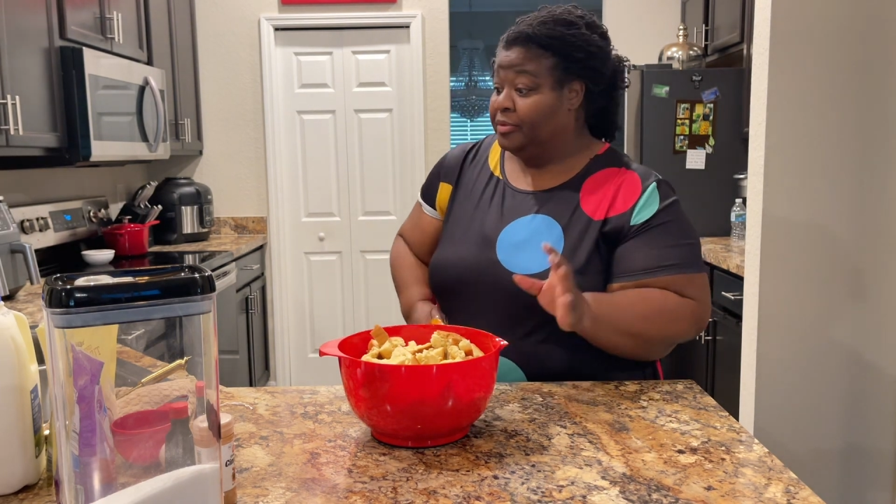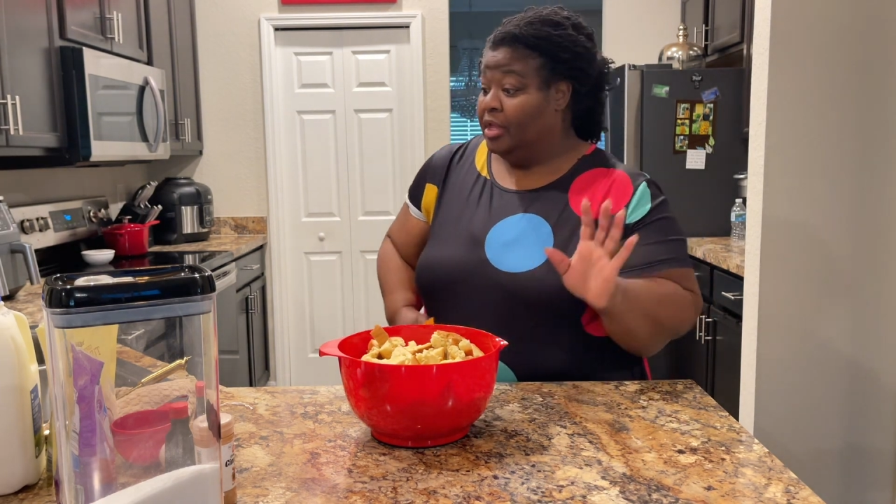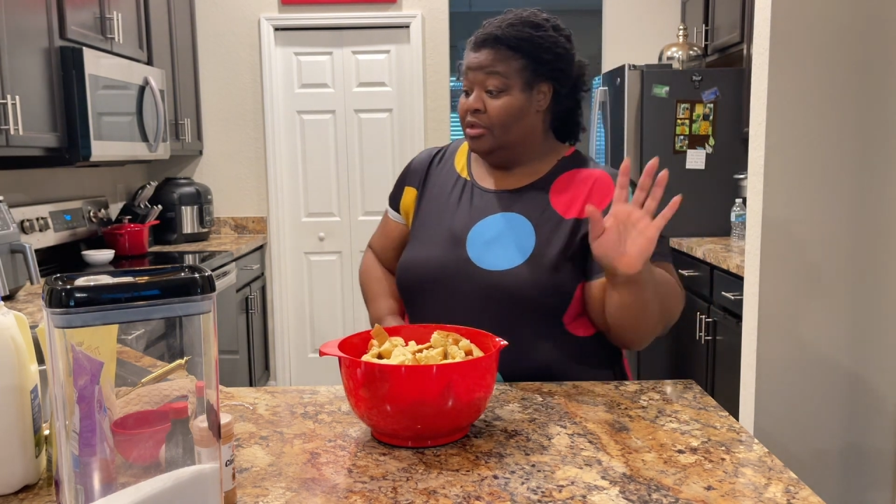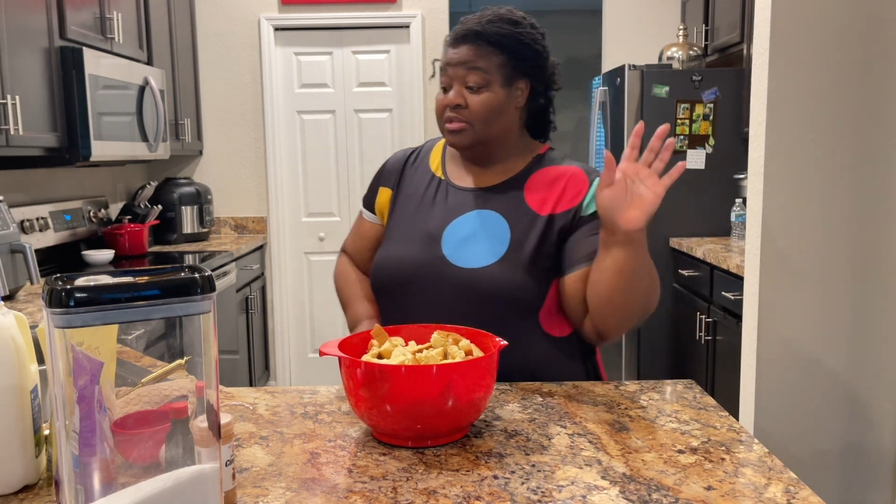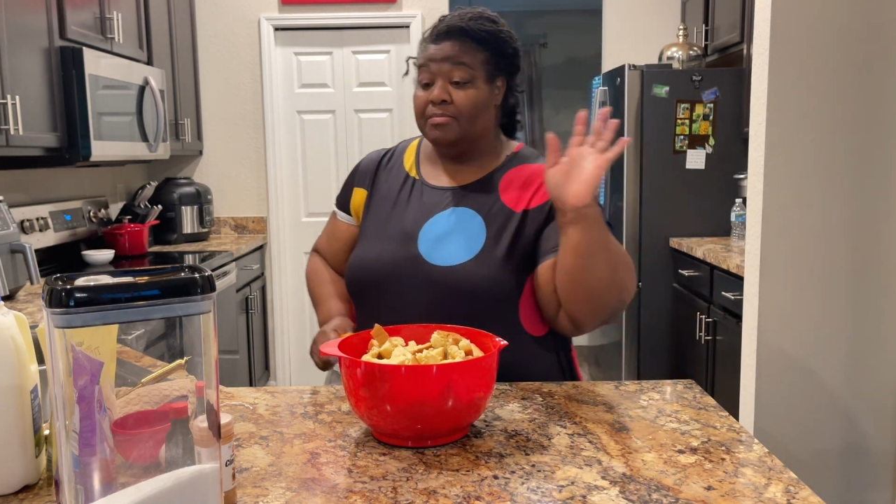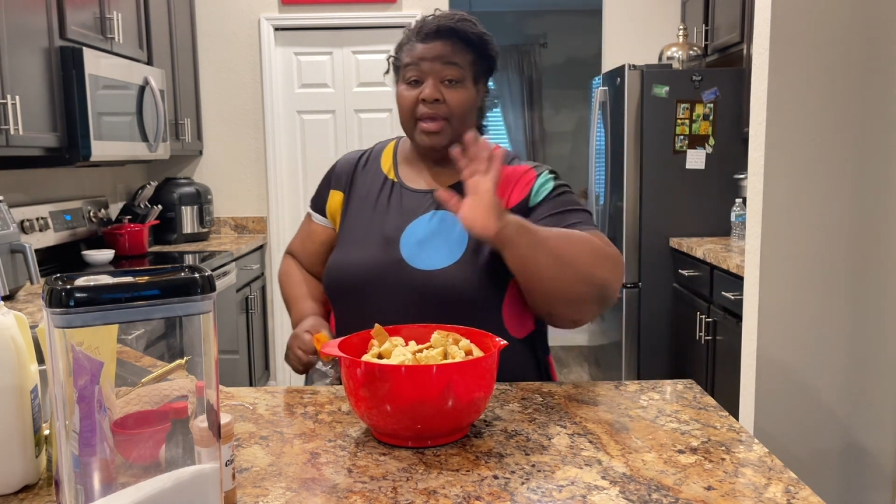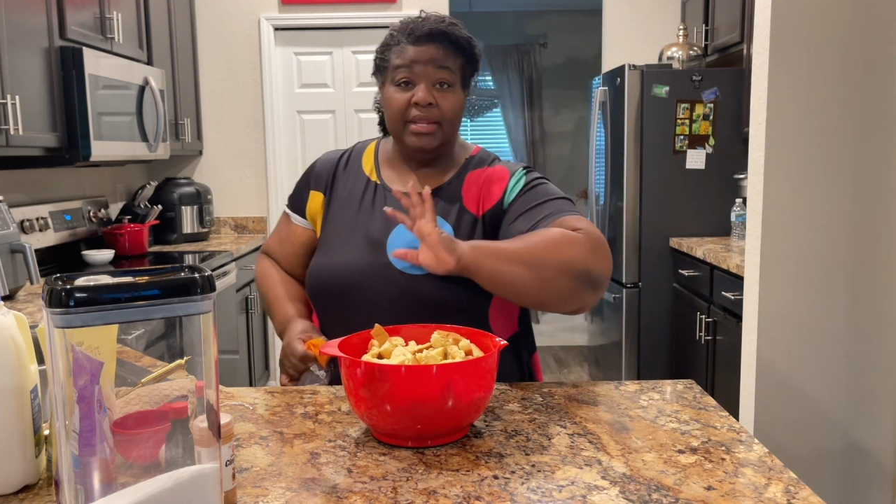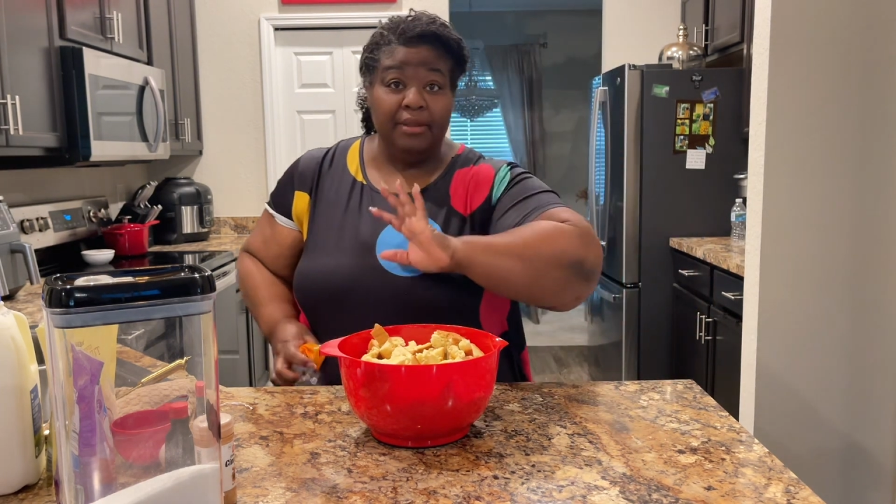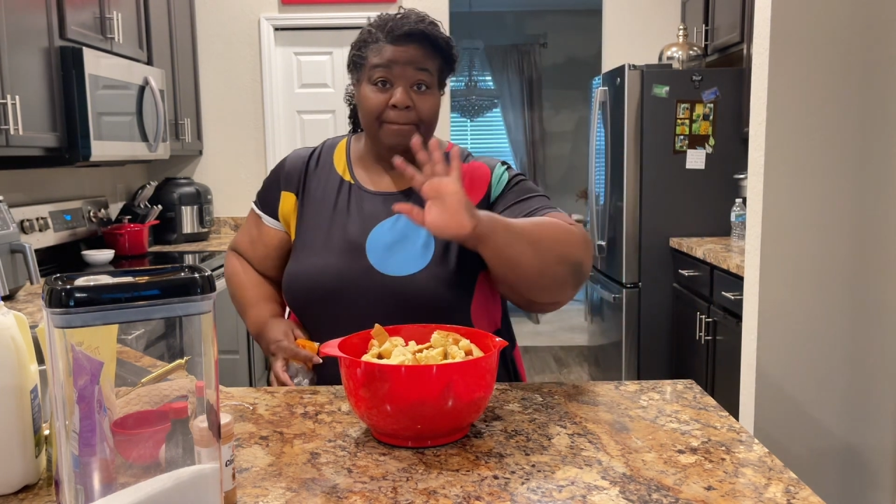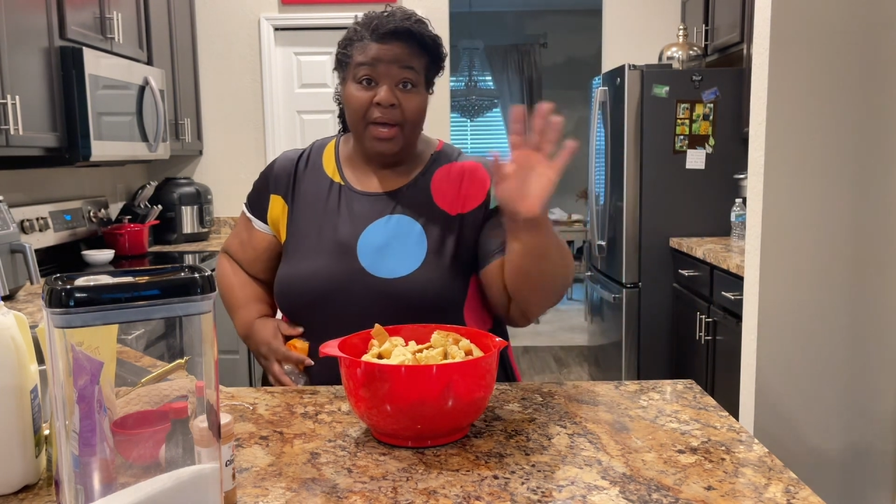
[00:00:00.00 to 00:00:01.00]
She used to
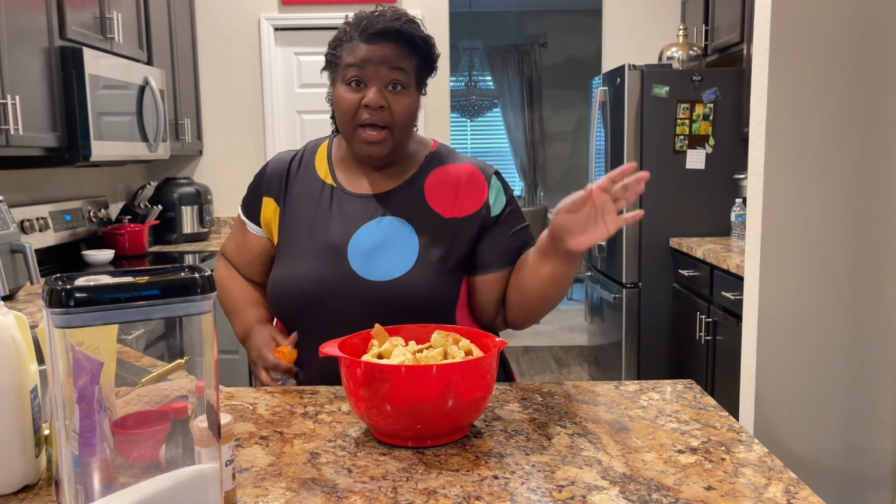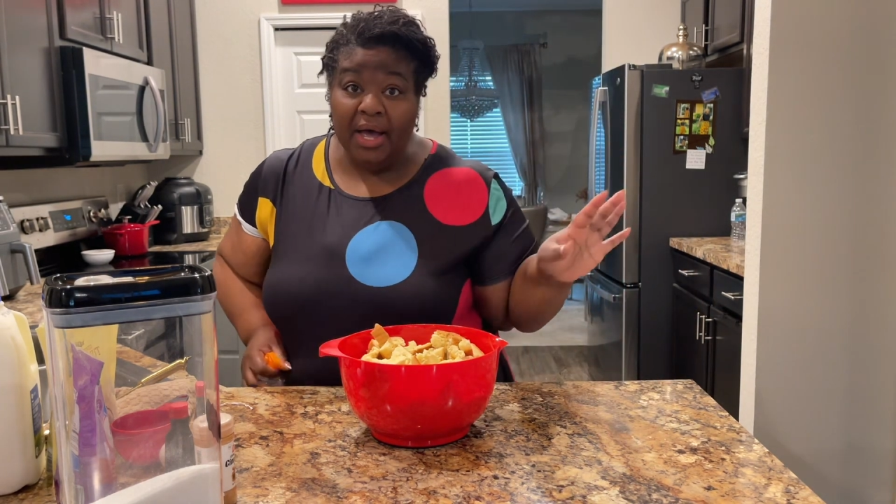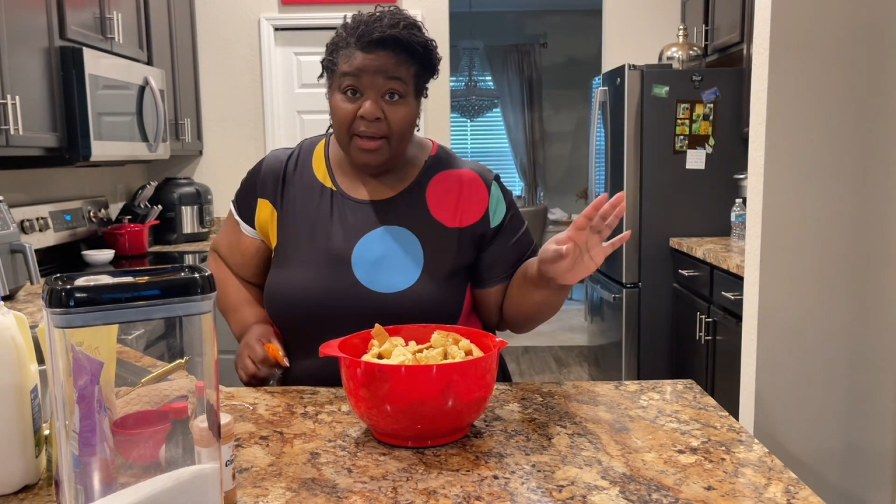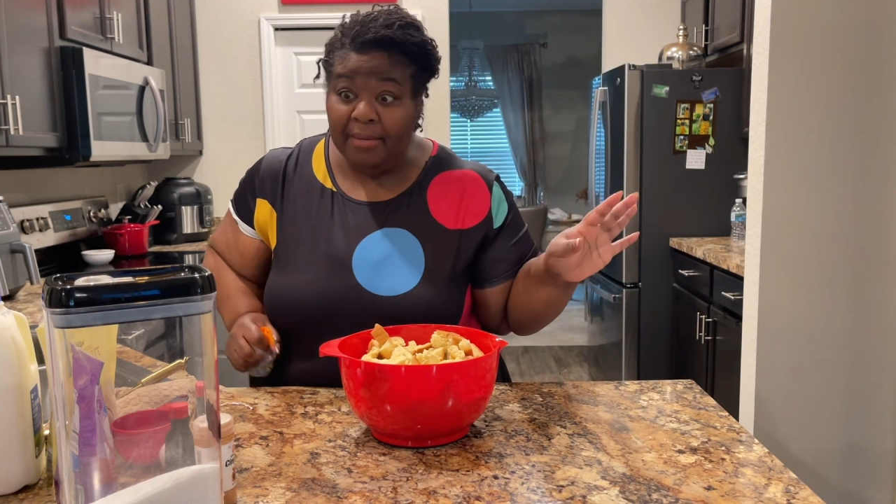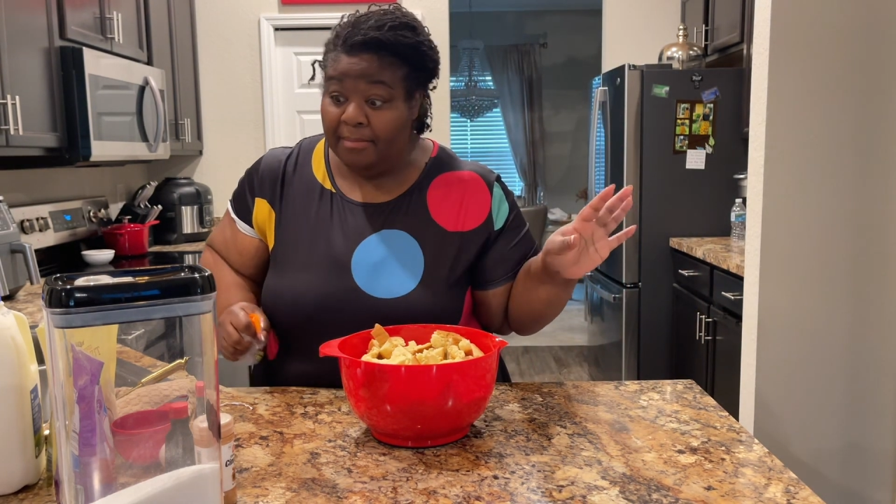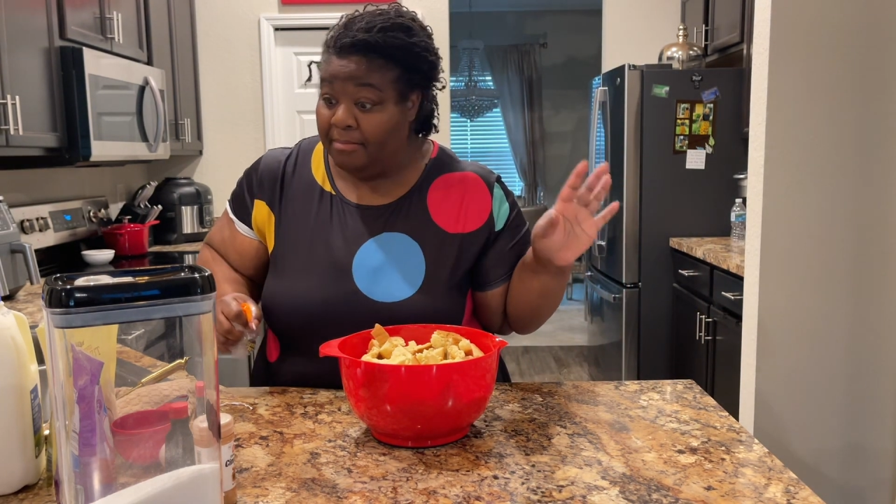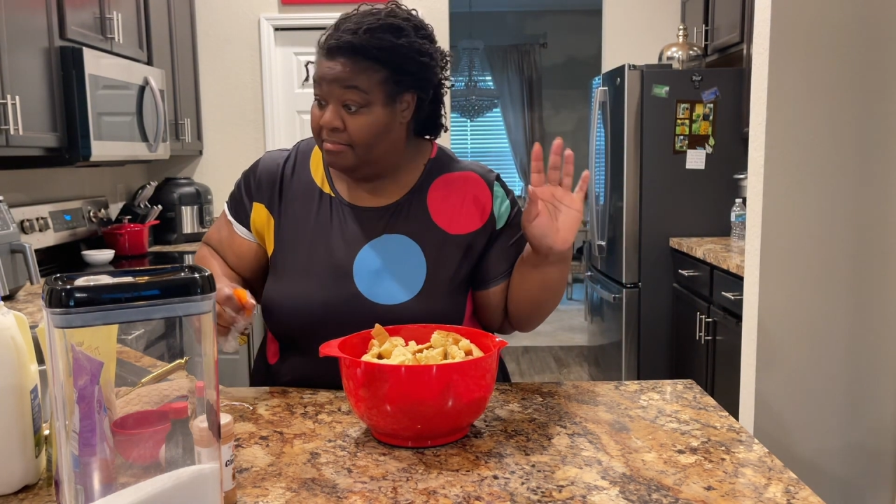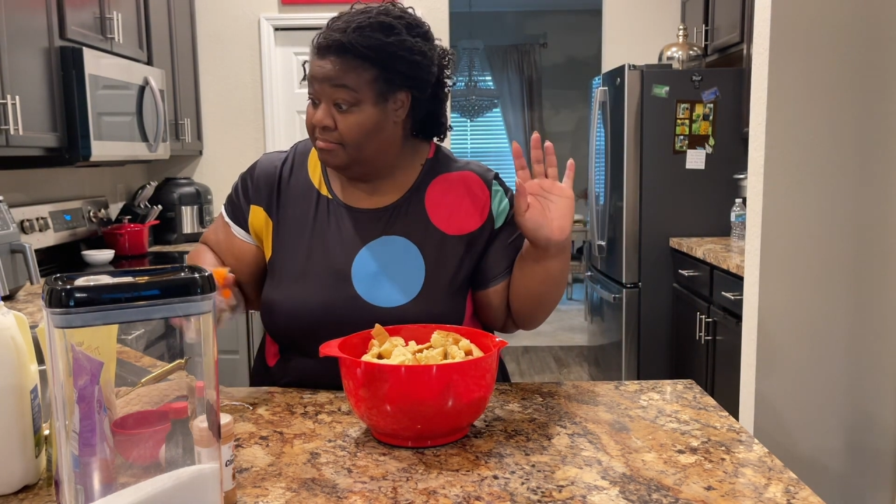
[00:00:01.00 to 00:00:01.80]
make the bomb